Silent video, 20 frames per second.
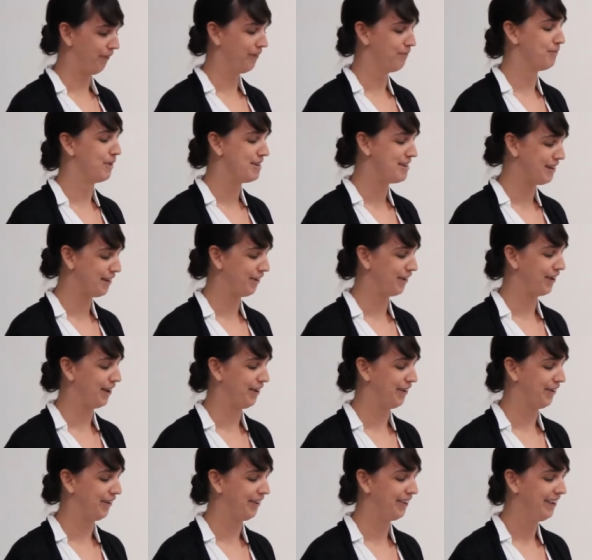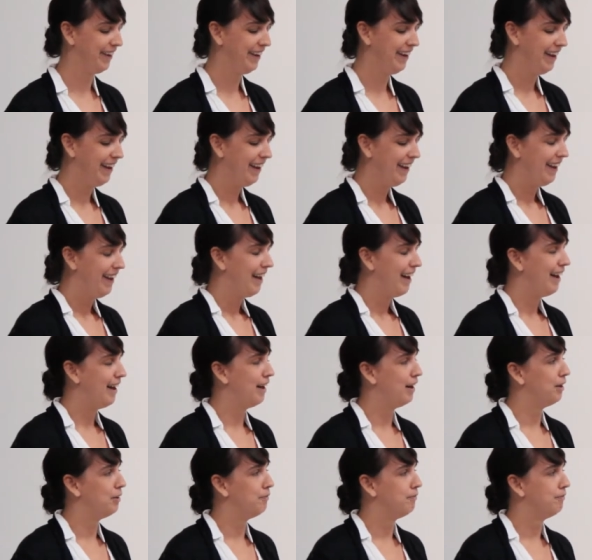material
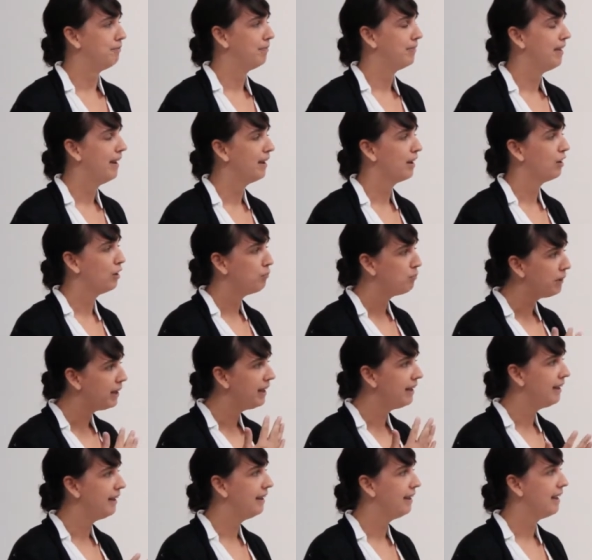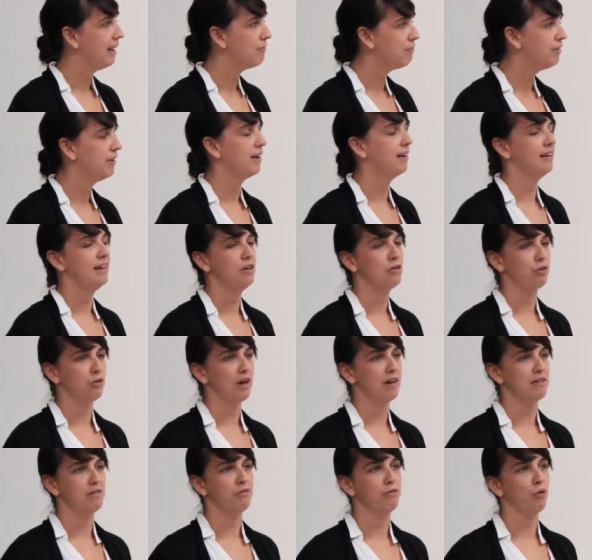that could be infinitely
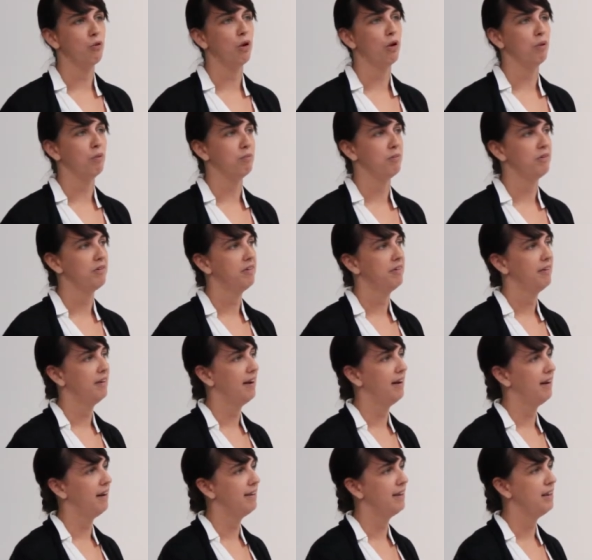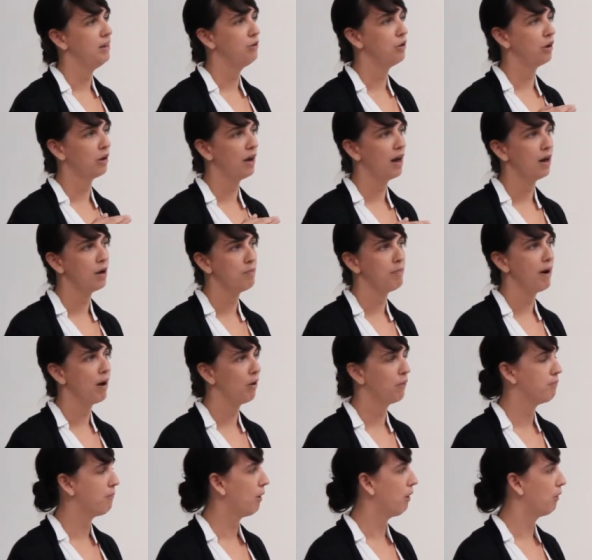transformed, that you could cut
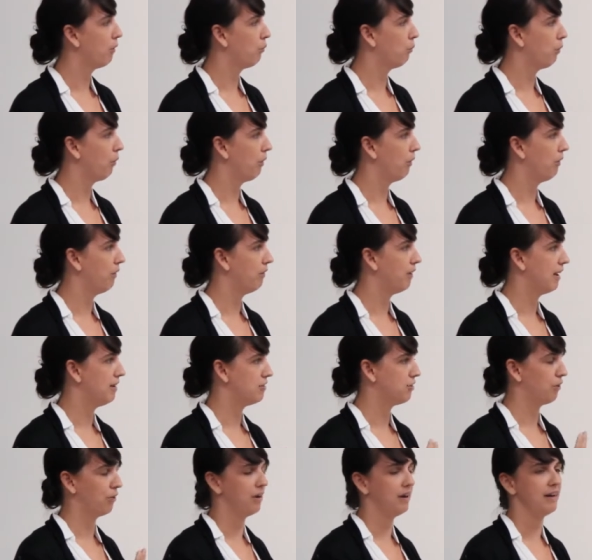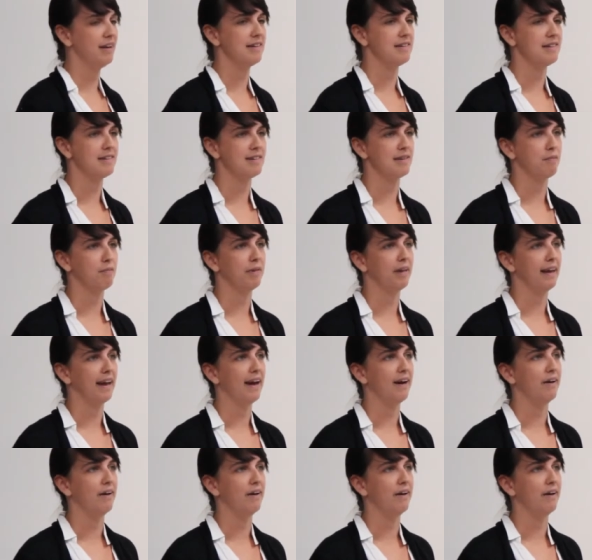apart a word and turn it into something